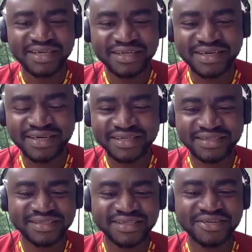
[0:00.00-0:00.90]

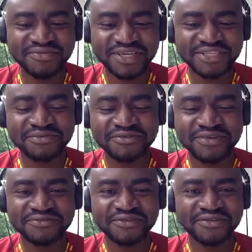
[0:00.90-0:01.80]
the stadium
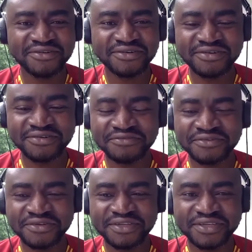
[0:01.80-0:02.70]
experience for
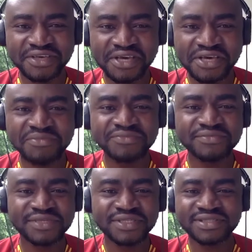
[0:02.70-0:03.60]
the
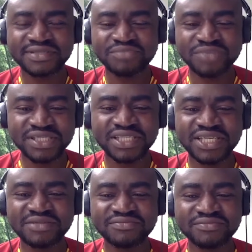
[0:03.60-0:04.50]
game is
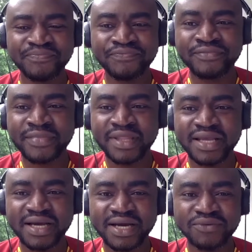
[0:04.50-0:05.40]
missing.
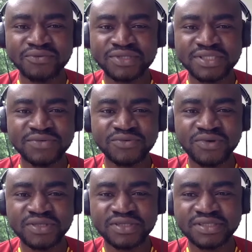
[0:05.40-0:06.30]
We'll see
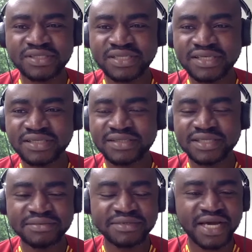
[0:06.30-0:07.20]
what these
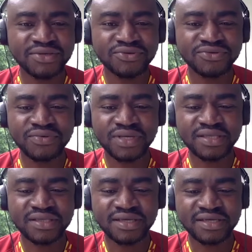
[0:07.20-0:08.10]
teams can do with
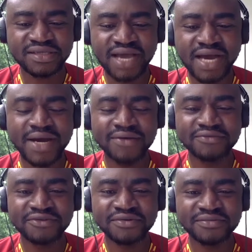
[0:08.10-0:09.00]
the
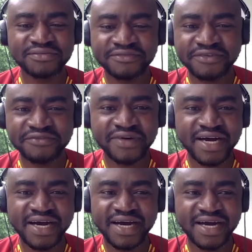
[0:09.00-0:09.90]
sound from
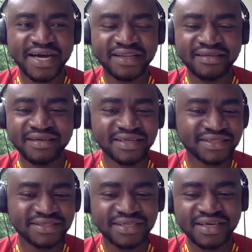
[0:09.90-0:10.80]
FIFA and
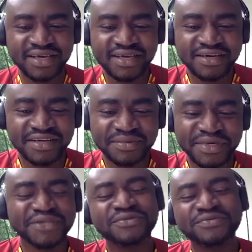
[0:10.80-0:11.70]
things. It
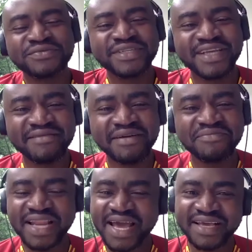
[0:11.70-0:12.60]
would never
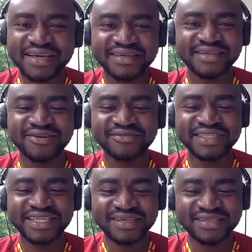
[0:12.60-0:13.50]
be like the
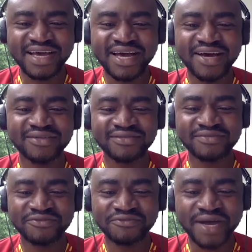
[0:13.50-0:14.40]
original sounds
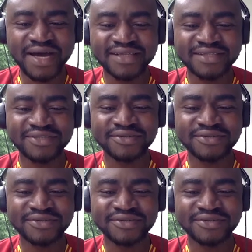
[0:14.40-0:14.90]
from the fans.